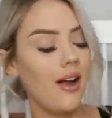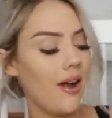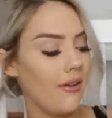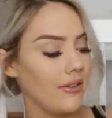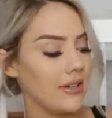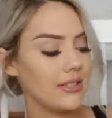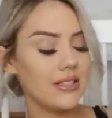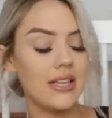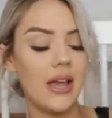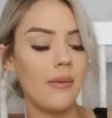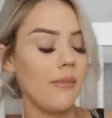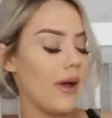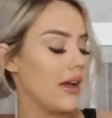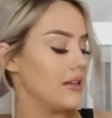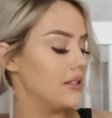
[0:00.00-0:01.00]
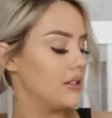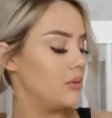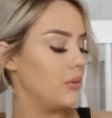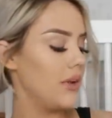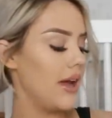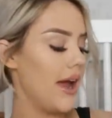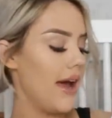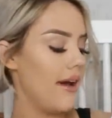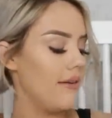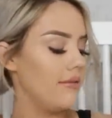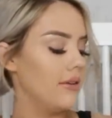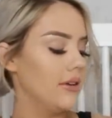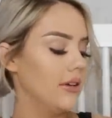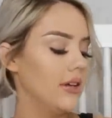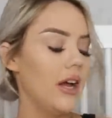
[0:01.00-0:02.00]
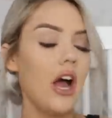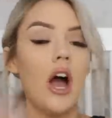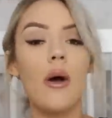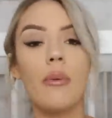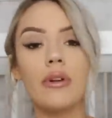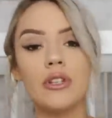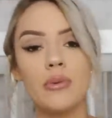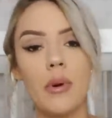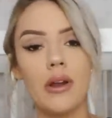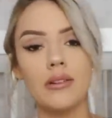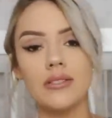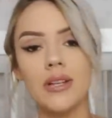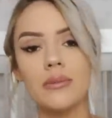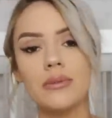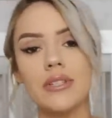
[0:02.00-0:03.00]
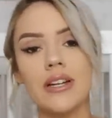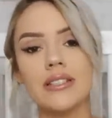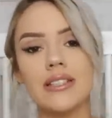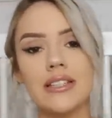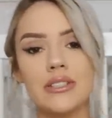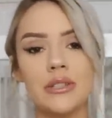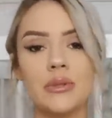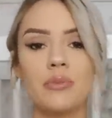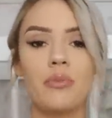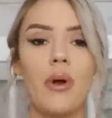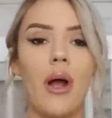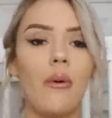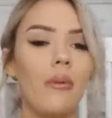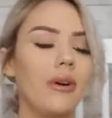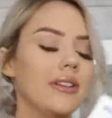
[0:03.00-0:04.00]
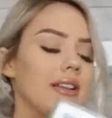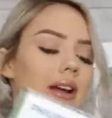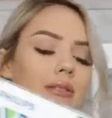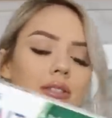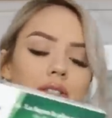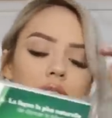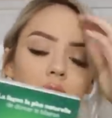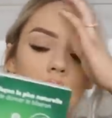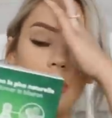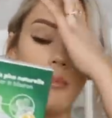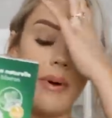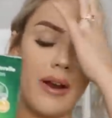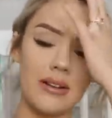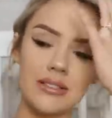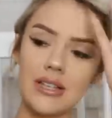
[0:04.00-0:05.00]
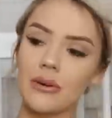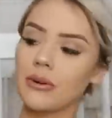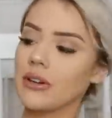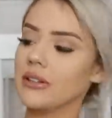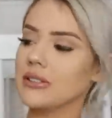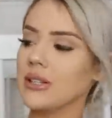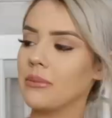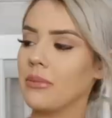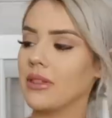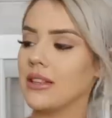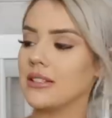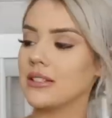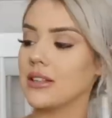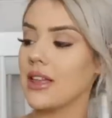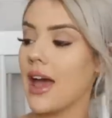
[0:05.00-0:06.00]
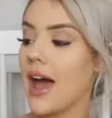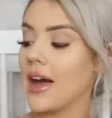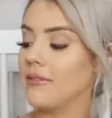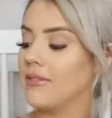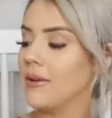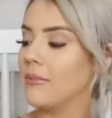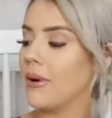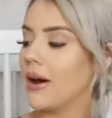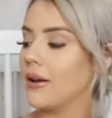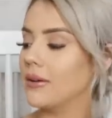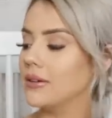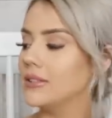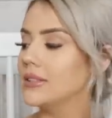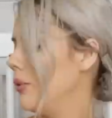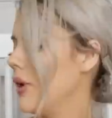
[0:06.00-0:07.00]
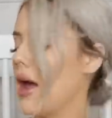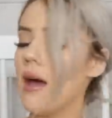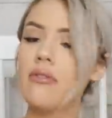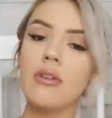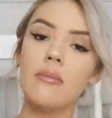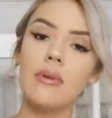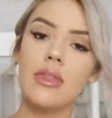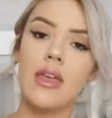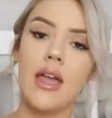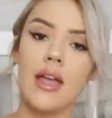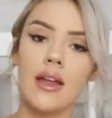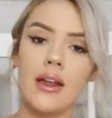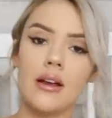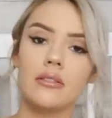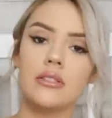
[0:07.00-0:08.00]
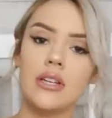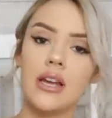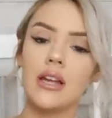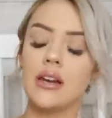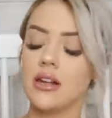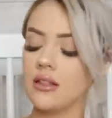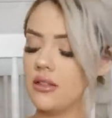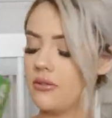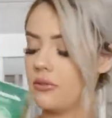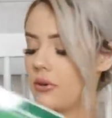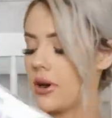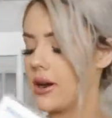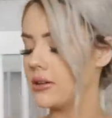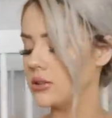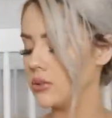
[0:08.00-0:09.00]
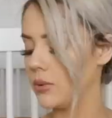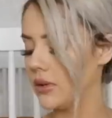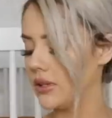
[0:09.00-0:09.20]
obviously a must. We have a bunch of bottles upstairs. I just brought one down to show you the bottles that we're using, but these are the Avent bottles. We have them in the 8 ounce and in the 4 ounce